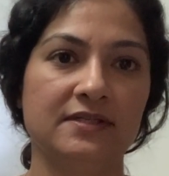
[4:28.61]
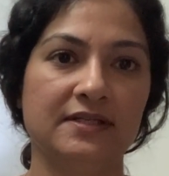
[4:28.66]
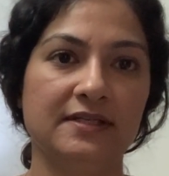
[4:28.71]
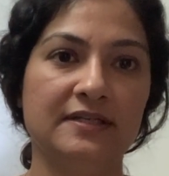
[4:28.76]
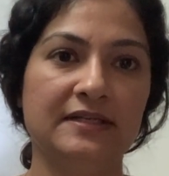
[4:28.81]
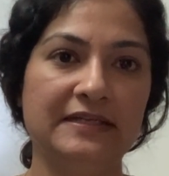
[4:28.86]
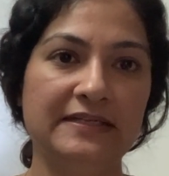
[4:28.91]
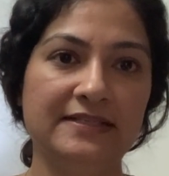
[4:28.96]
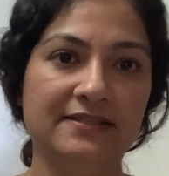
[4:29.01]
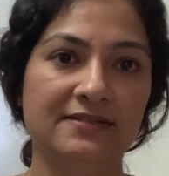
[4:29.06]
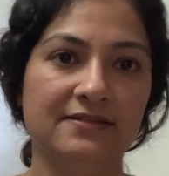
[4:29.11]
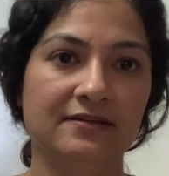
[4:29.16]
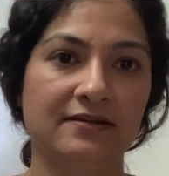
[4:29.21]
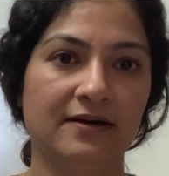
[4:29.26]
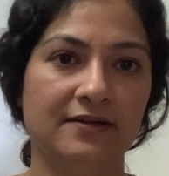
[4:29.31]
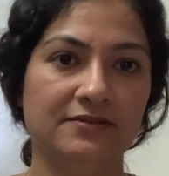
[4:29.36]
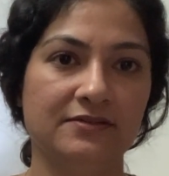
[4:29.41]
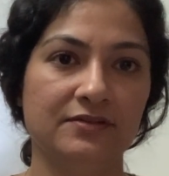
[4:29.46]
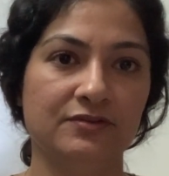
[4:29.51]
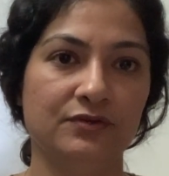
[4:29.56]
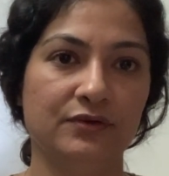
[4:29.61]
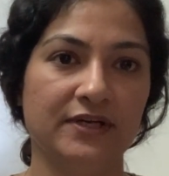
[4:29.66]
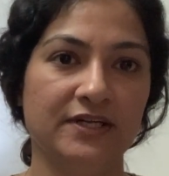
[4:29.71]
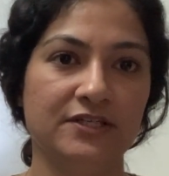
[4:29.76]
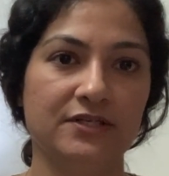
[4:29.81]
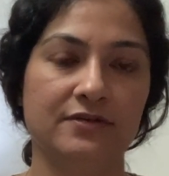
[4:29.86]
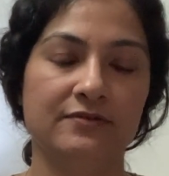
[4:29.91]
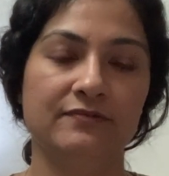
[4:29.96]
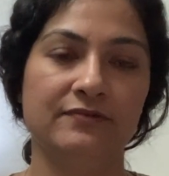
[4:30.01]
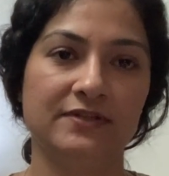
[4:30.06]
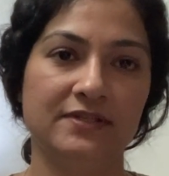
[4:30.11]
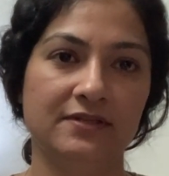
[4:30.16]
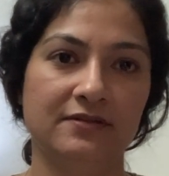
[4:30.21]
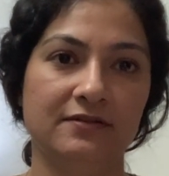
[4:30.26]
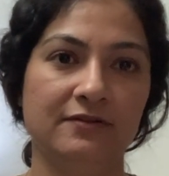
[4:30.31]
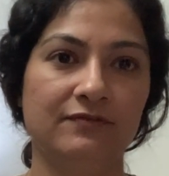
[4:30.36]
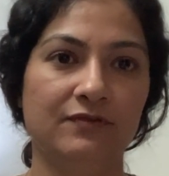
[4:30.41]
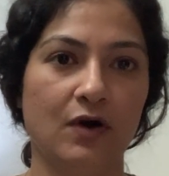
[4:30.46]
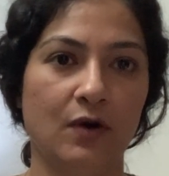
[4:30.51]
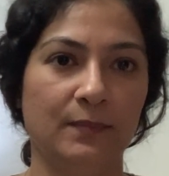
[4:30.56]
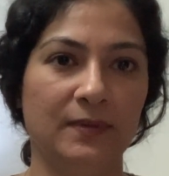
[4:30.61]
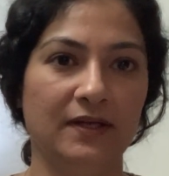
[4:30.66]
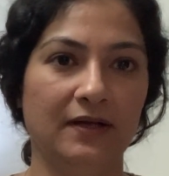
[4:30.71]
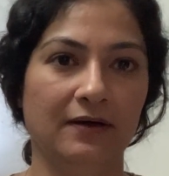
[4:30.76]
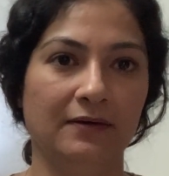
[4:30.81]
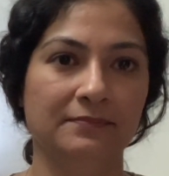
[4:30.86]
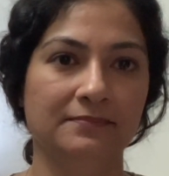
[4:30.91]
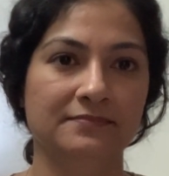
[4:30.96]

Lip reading: in least concentration within the formula.